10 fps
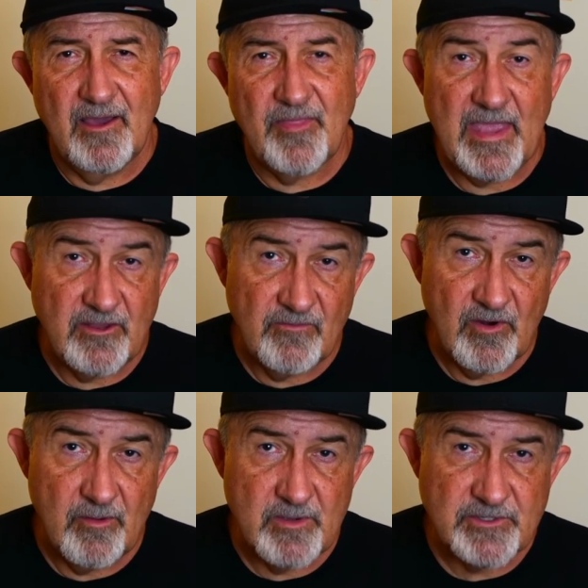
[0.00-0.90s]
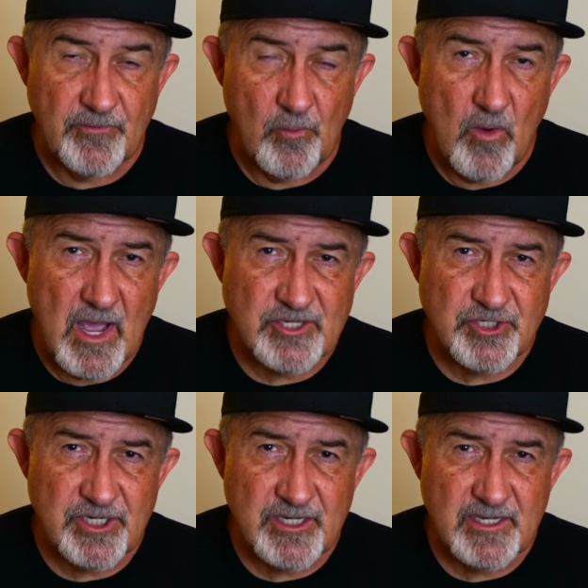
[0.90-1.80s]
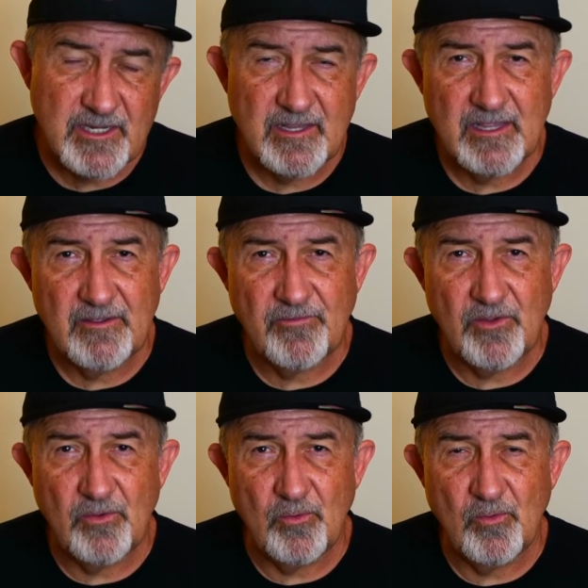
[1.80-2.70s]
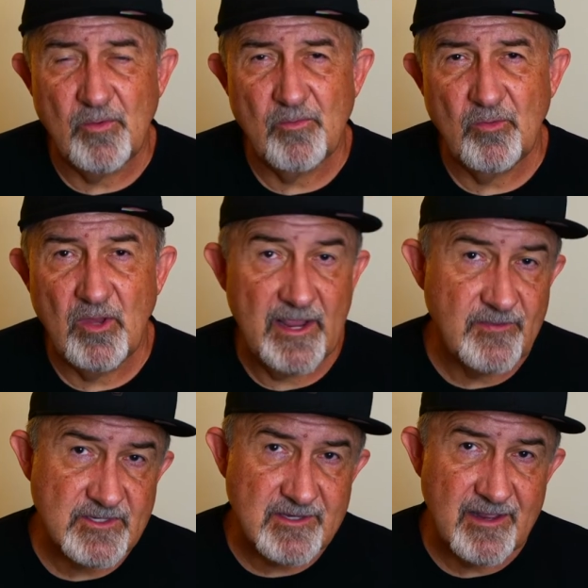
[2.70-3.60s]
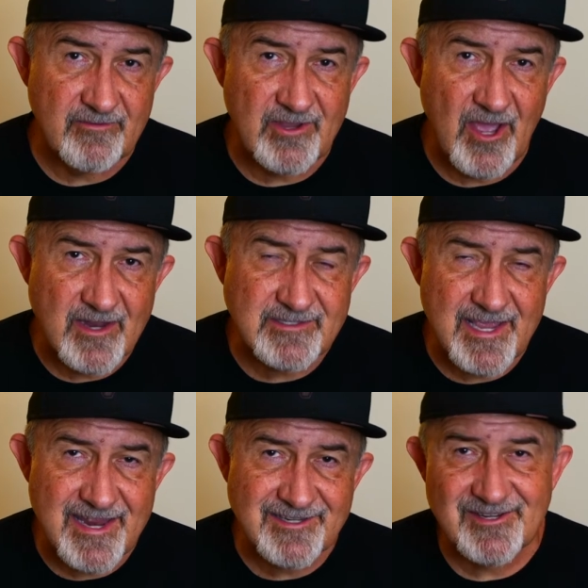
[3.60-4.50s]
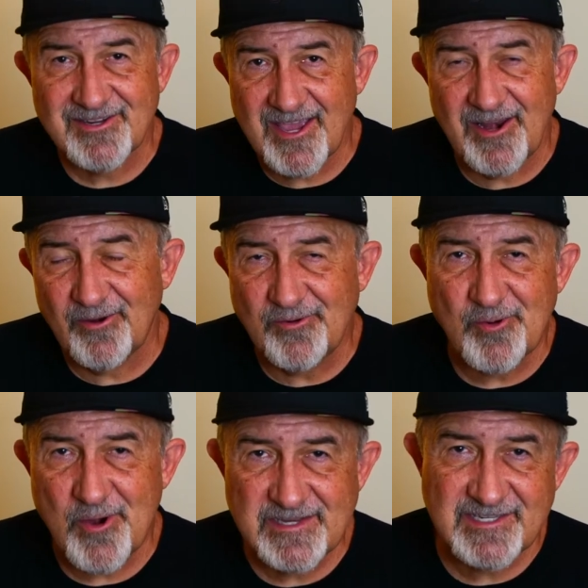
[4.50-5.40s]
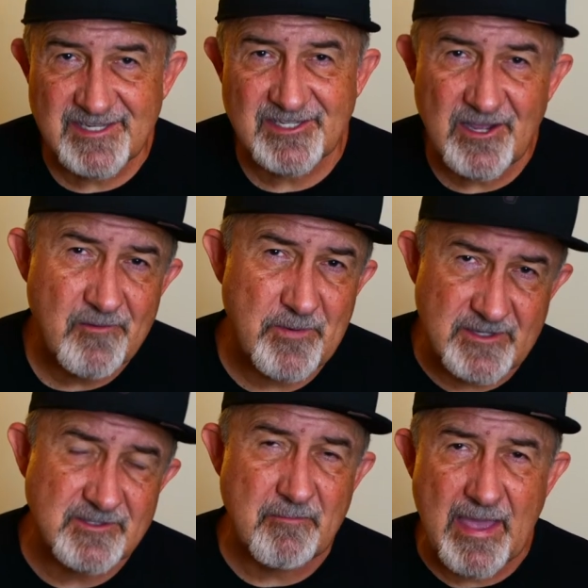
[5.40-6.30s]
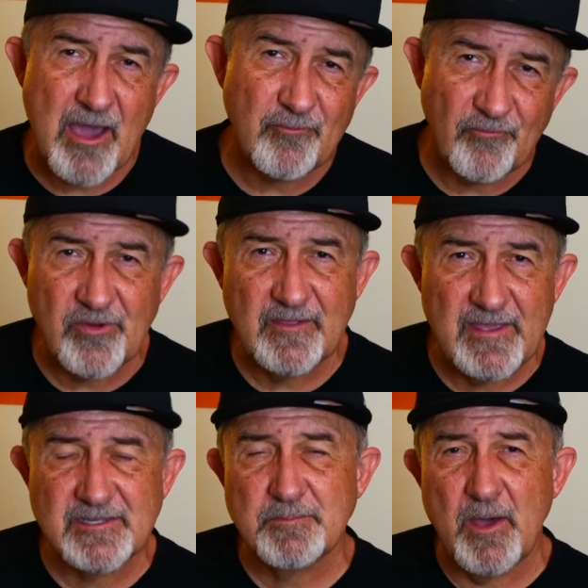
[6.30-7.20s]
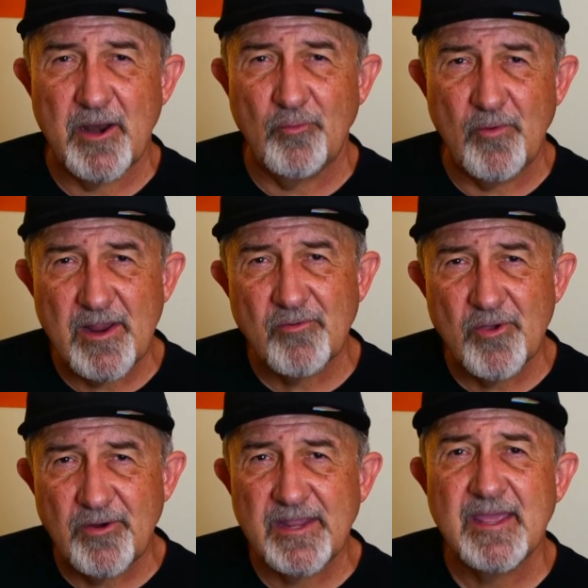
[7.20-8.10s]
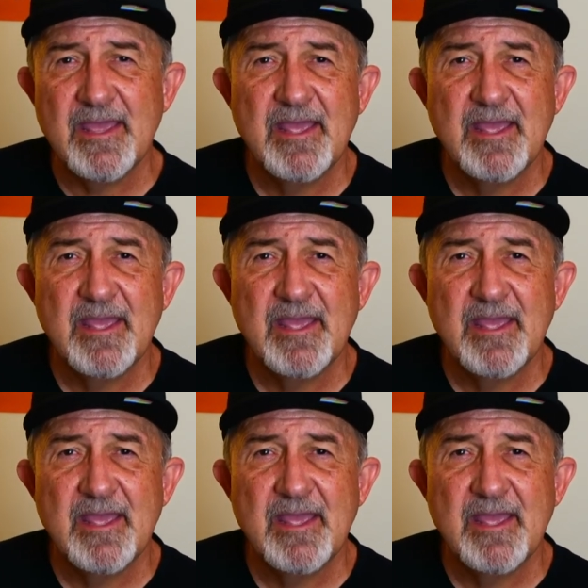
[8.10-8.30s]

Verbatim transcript: Thank you very much for watching. If you like this kind of content and kind of crazy stuff, but it's about freelance model railroading,